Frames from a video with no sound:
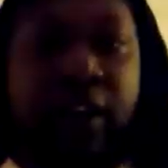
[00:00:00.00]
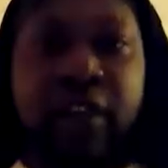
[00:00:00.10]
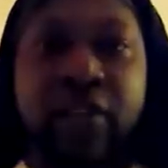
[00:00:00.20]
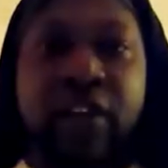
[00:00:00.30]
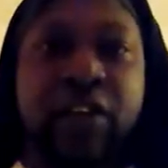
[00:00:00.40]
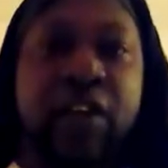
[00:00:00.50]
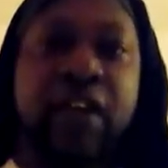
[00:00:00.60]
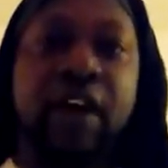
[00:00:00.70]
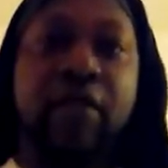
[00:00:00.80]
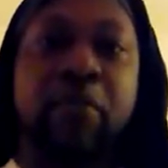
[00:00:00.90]
it's just
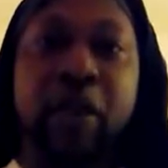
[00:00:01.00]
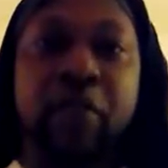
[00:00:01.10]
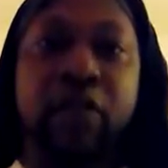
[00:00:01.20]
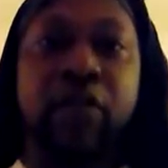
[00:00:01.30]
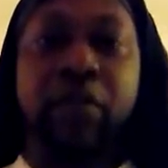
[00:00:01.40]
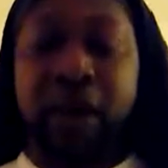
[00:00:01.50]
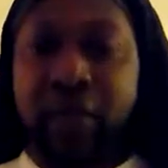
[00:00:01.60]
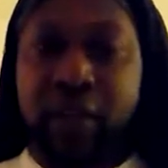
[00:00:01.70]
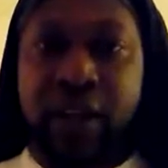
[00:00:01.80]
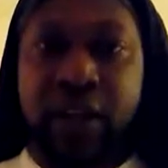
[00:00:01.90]
another member of the
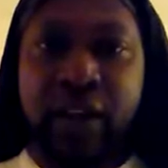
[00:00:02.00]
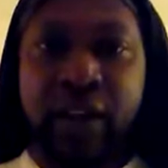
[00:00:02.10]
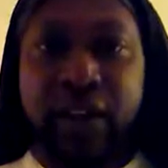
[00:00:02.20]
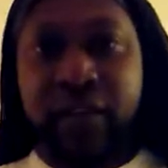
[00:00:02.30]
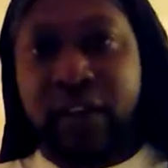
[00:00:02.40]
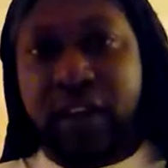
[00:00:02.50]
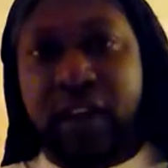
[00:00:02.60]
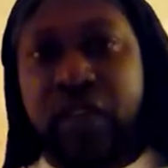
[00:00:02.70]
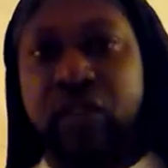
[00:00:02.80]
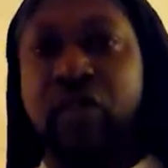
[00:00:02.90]
public seeing
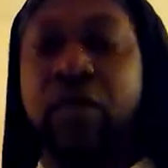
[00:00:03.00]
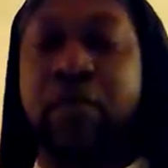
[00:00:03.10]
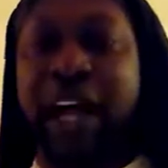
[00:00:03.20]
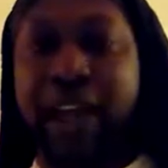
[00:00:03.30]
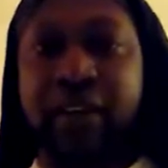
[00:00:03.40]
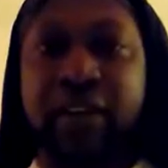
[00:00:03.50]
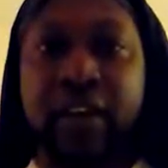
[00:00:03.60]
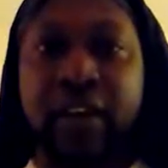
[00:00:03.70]
into your mind,